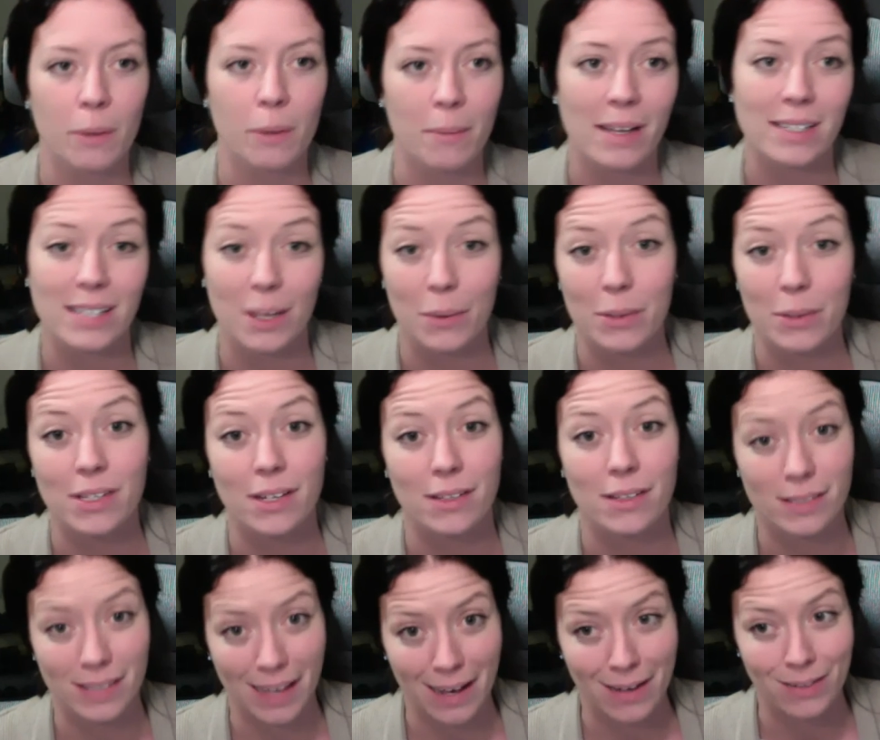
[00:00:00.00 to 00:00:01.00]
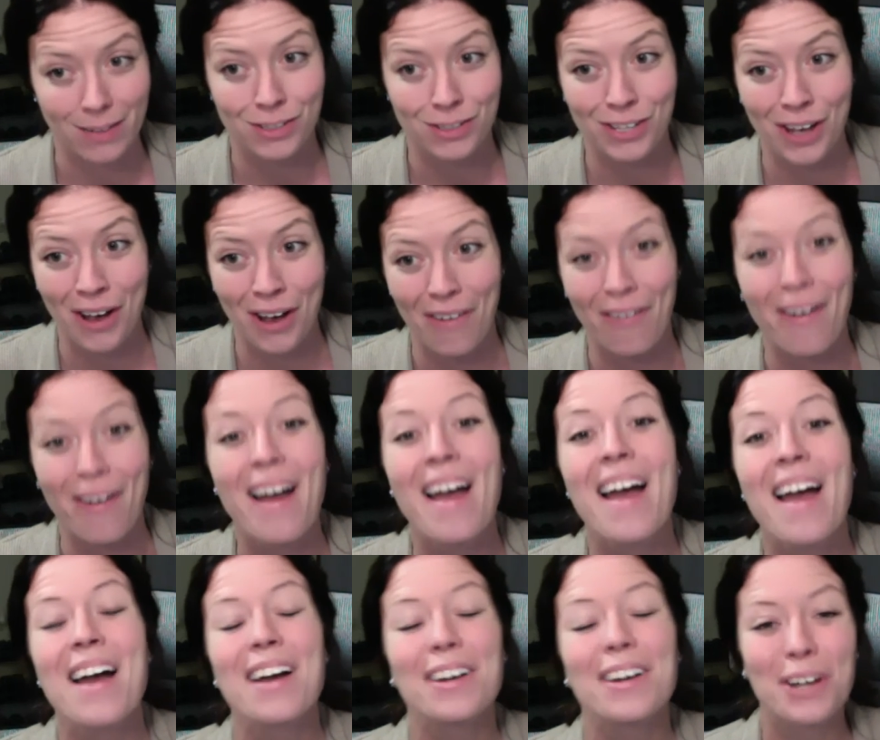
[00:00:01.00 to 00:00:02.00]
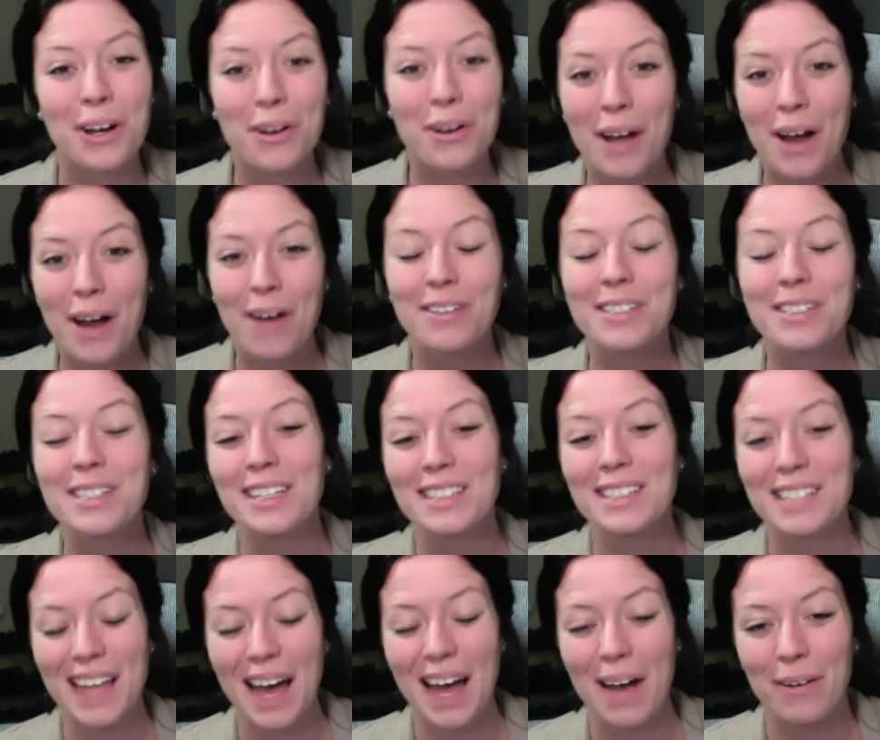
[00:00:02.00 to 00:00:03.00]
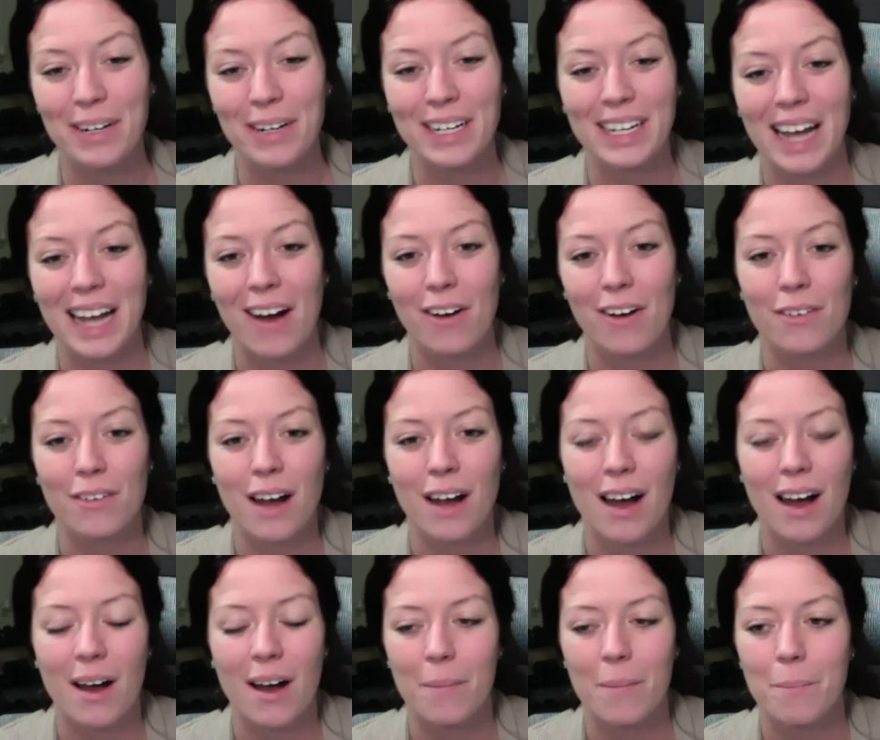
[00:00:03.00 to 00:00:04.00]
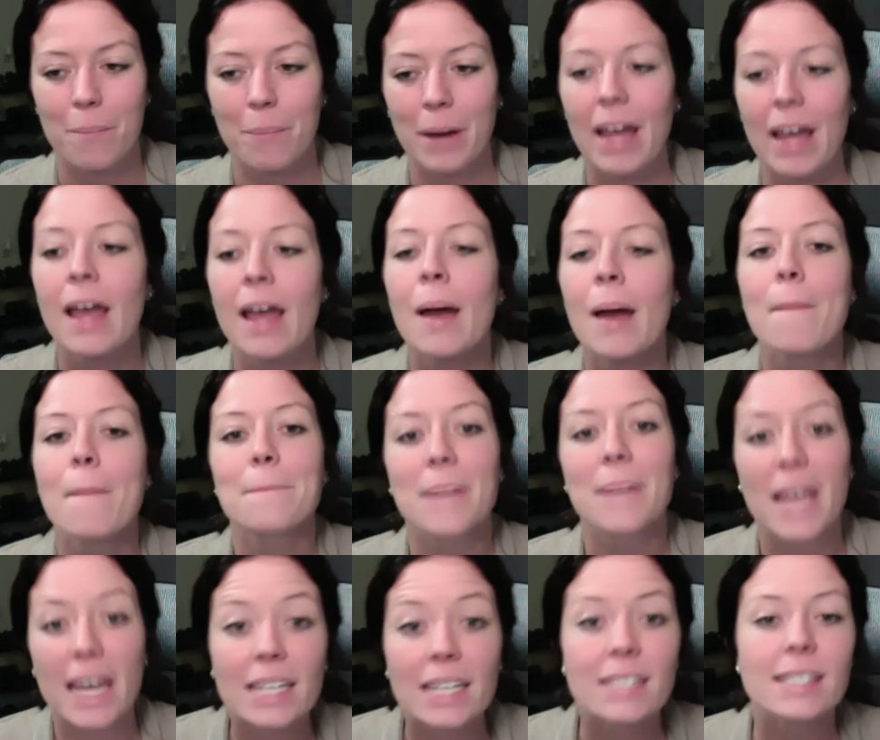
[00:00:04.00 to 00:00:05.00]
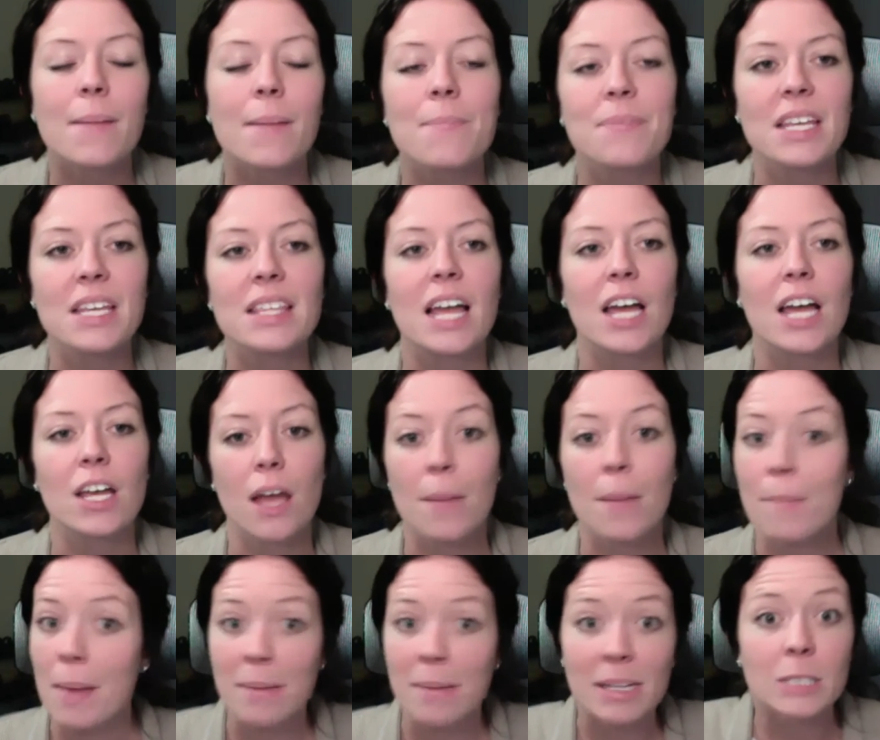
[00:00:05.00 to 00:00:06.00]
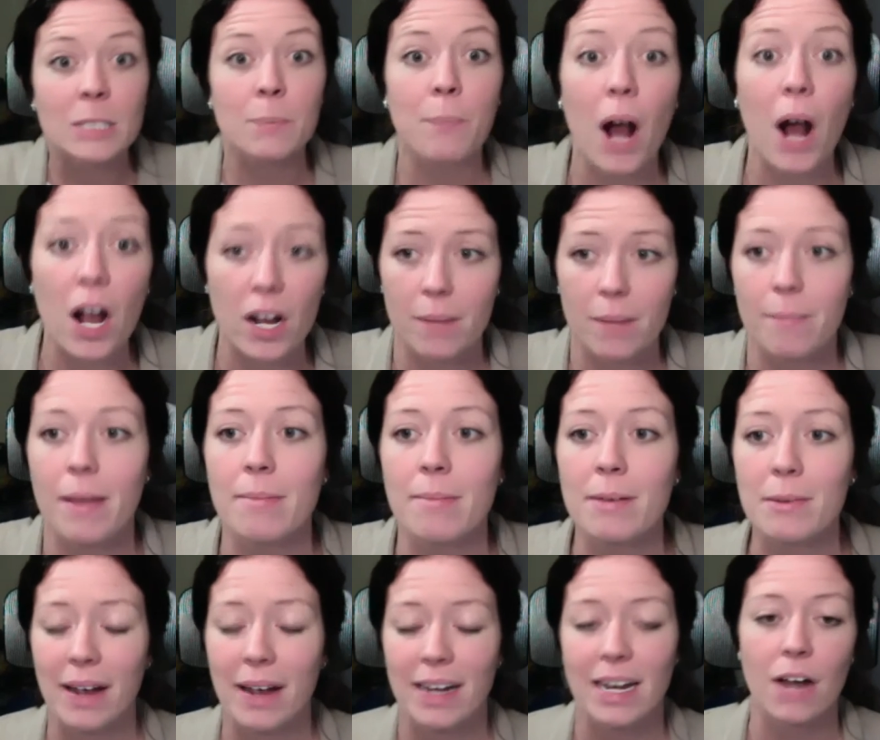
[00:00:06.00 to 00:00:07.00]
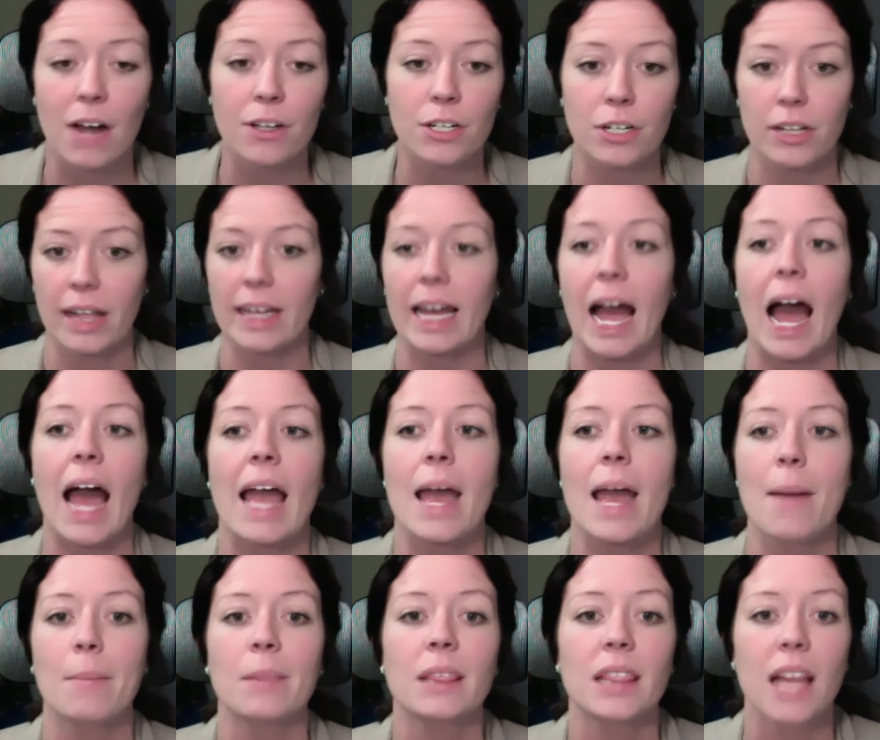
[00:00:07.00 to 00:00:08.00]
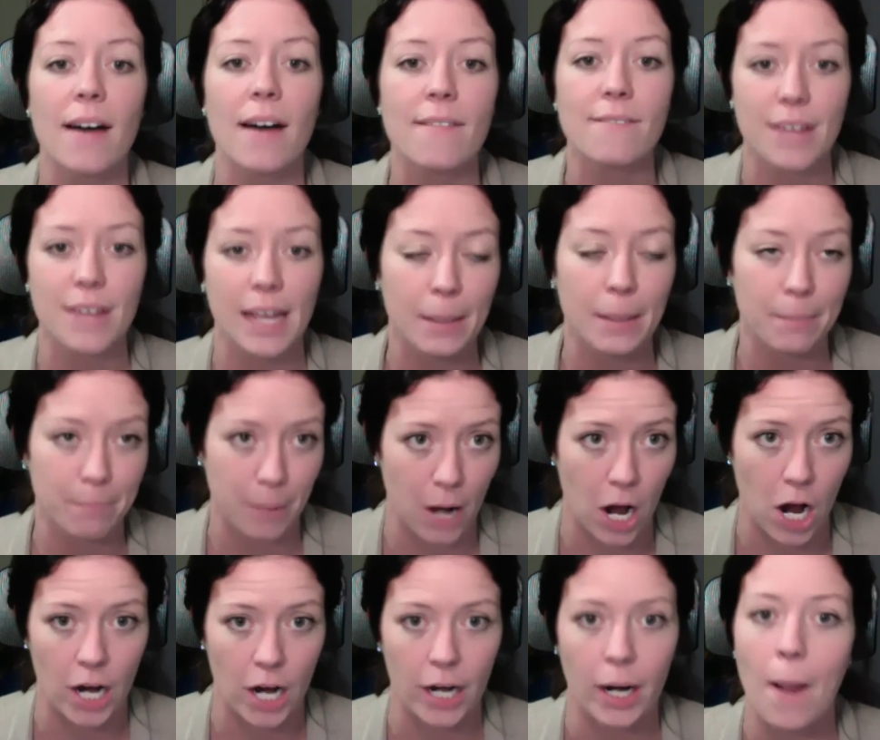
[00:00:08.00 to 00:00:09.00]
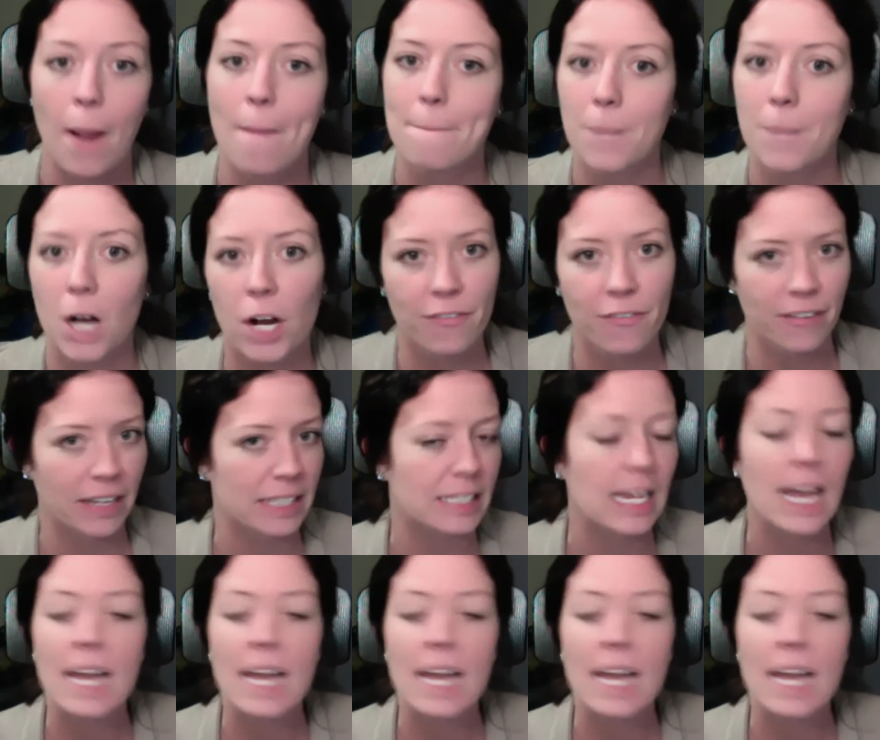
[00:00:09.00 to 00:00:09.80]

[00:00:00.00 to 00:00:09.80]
Mindset was on sale. So kudos to that working out. But pick something that, and maybe it's bar. Maybe right now you're like, I am loving bar. Perfect.